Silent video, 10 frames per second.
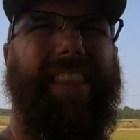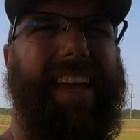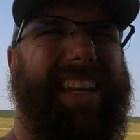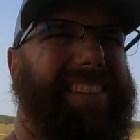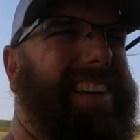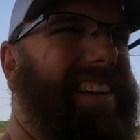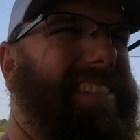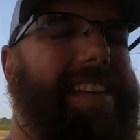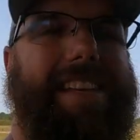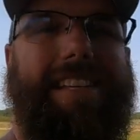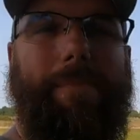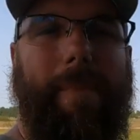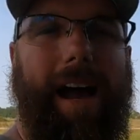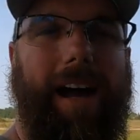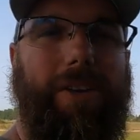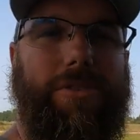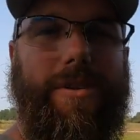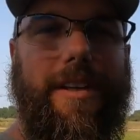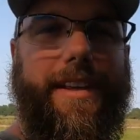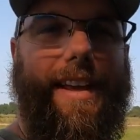I think it's like 60 miles
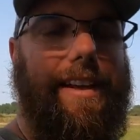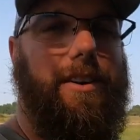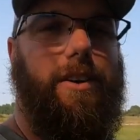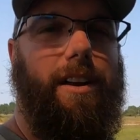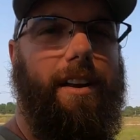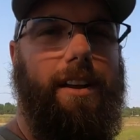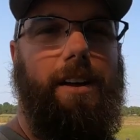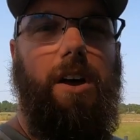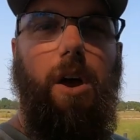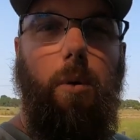you can get on uh,